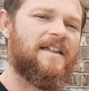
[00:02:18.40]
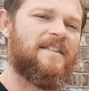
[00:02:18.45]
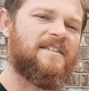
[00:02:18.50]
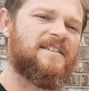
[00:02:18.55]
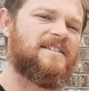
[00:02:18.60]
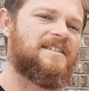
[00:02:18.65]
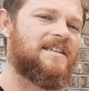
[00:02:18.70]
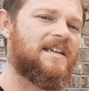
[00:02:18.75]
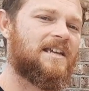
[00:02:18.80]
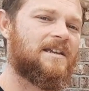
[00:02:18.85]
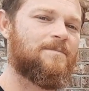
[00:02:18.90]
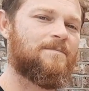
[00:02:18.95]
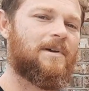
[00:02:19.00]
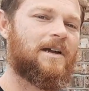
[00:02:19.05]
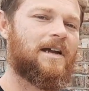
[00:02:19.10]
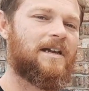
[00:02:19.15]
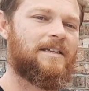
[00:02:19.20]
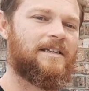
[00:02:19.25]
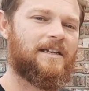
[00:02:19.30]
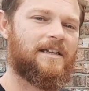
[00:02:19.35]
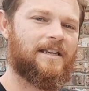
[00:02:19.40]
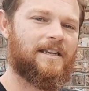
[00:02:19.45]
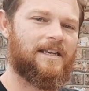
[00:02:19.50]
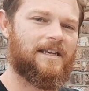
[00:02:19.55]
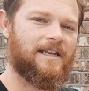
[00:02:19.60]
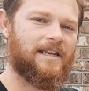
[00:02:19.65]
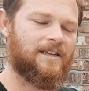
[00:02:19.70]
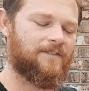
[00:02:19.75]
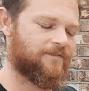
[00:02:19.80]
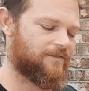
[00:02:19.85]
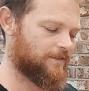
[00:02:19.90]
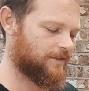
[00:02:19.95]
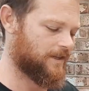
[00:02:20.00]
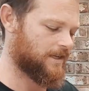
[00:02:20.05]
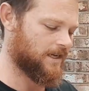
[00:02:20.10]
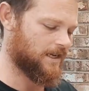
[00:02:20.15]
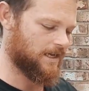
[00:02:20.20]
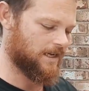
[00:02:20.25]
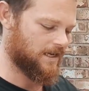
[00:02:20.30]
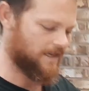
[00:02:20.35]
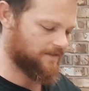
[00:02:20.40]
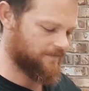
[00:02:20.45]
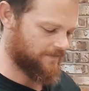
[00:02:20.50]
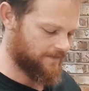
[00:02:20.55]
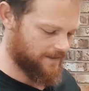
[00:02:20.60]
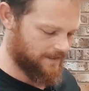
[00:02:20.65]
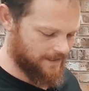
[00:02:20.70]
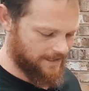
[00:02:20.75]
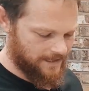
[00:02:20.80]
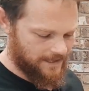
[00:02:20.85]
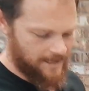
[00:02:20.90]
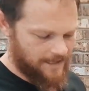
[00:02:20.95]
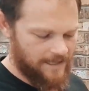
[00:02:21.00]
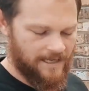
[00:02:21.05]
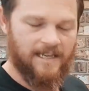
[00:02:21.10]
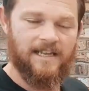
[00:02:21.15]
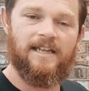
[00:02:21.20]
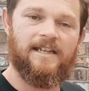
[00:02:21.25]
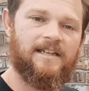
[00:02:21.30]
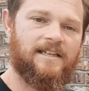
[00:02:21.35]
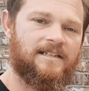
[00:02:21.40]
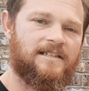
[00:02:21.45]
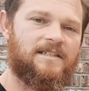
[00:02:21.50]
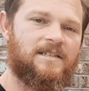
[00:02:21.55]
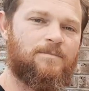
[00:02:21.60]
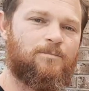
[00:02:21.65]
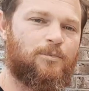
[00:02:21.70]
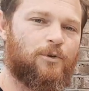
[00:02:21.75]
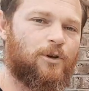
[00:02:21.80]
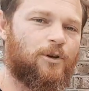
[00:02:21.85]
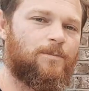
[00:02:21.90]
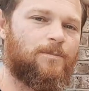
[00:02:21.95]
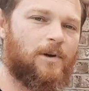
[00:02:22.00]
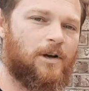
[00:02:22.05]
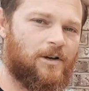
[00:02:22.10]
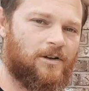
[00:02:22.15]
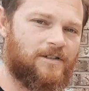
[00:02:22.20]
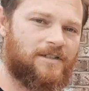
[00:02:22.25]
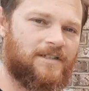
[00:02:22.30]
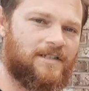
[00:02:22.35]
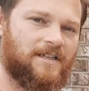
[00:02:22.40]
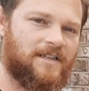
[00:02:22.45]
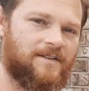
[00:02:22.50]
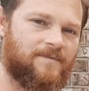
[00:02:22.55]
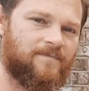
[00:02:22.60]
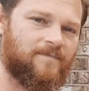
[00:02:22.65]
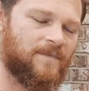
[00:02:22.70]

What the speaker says: The second part you're going to need for your hive is the brood box.